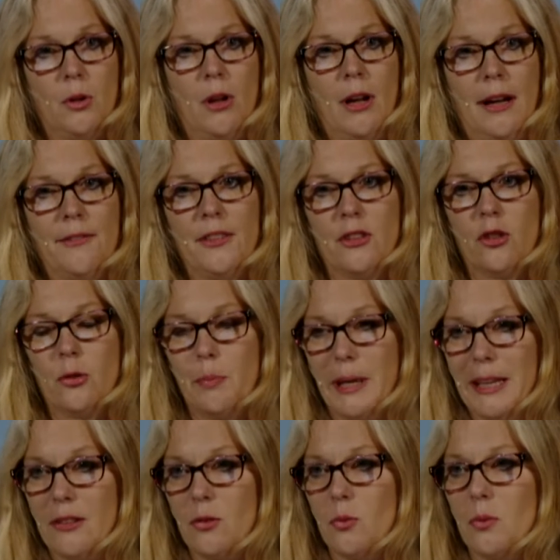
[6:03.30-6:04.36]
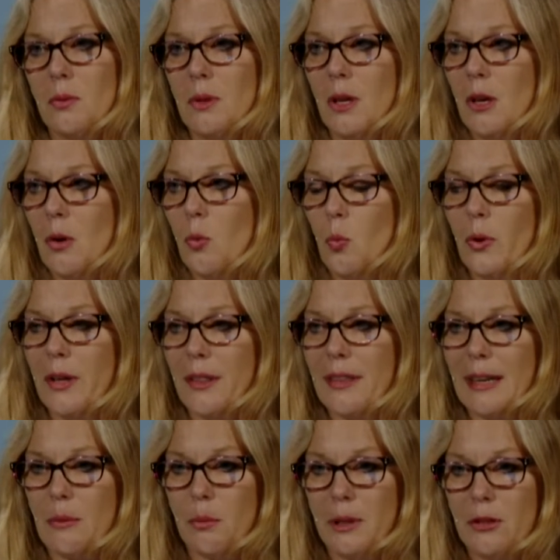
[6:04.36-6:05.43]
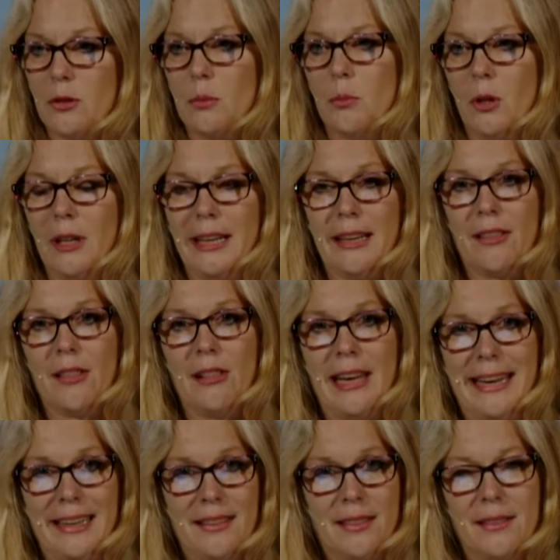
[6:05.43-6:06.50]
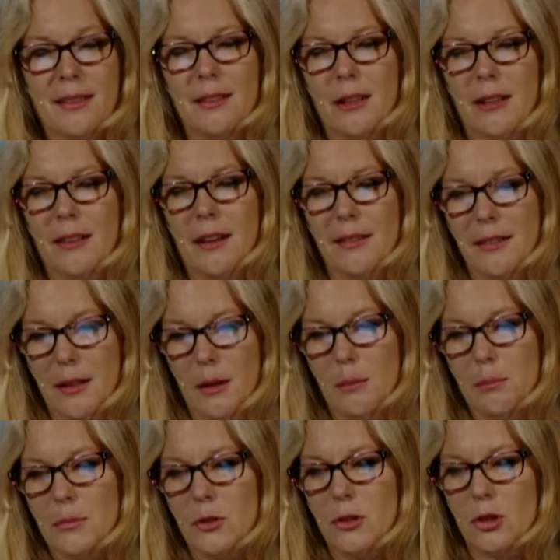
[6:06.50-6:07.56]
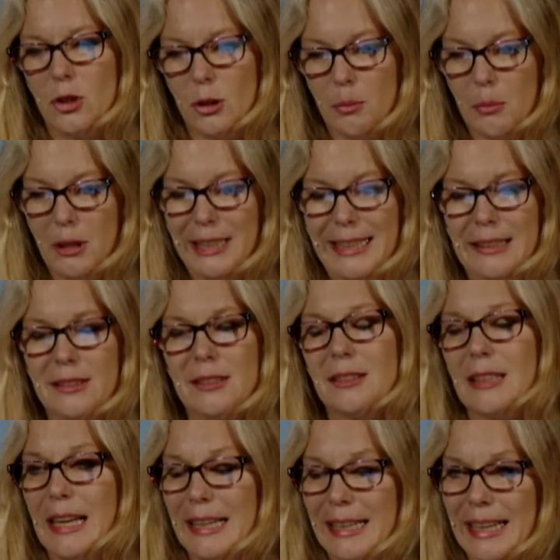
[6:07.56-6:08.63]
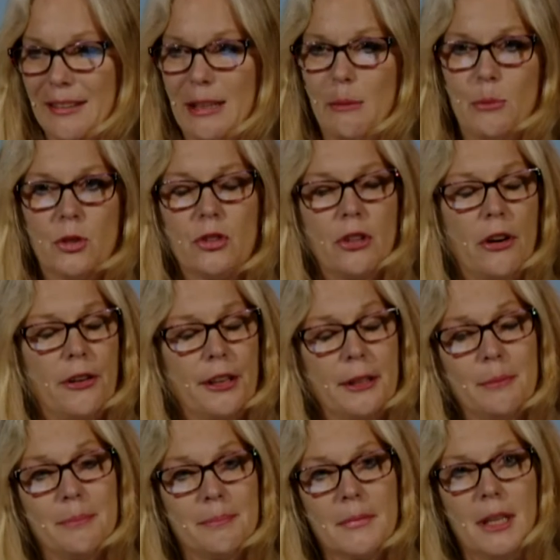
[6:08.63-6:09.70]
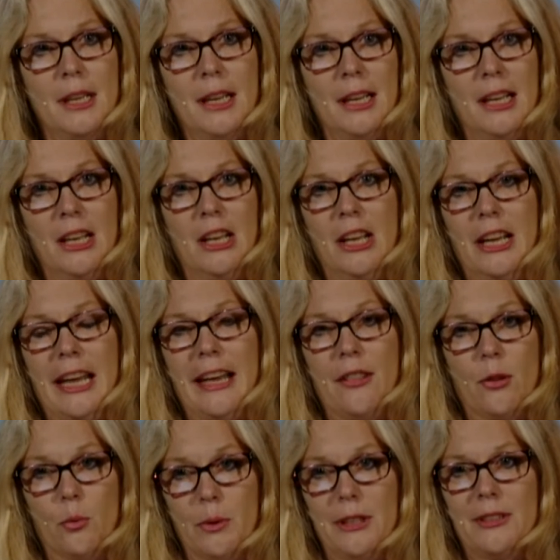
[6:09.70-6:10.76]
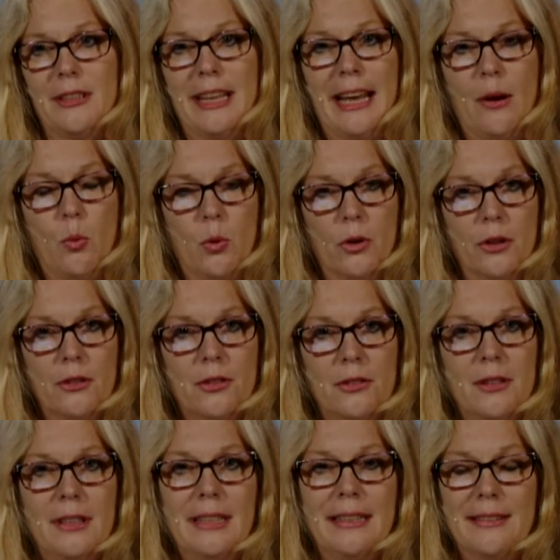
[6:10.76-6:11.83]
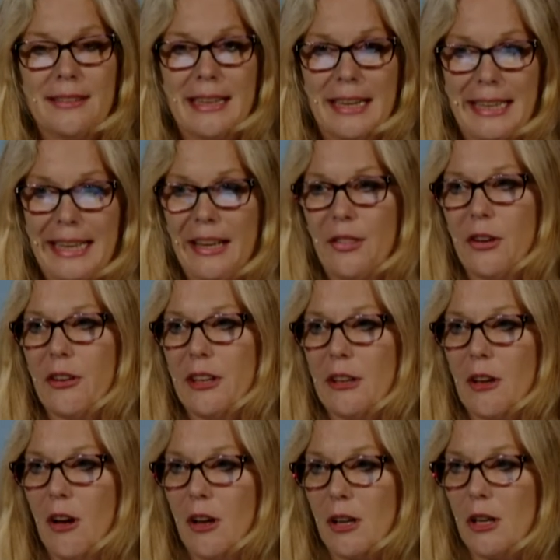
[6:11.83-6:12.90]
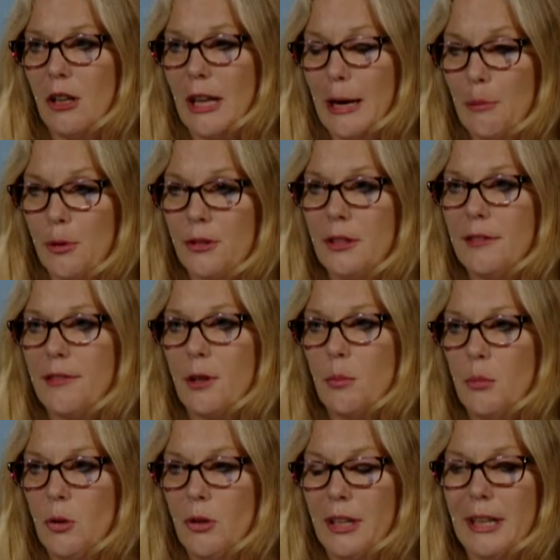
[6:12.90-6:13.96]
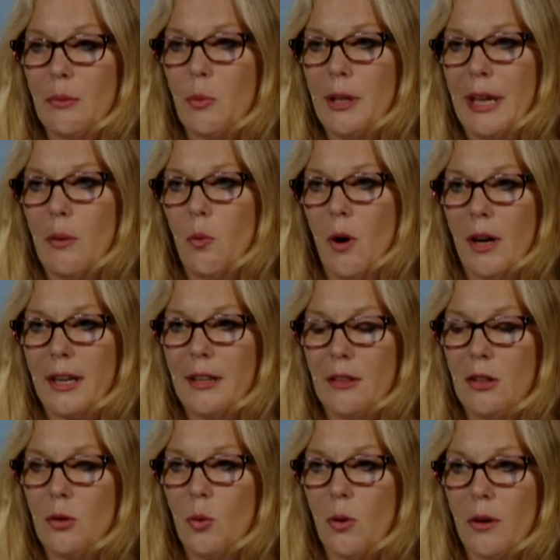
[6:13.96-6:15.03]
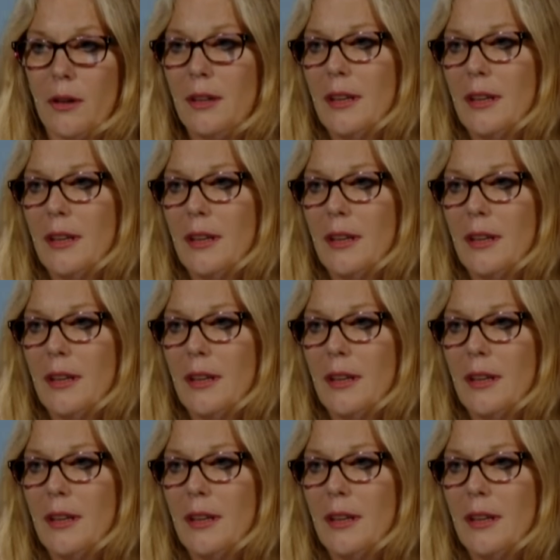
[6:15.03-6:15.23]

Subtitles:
office space with a reasonable length term lease and get them started. And the reason that works is that, again, they're in a collaborative community. When they walk in the door,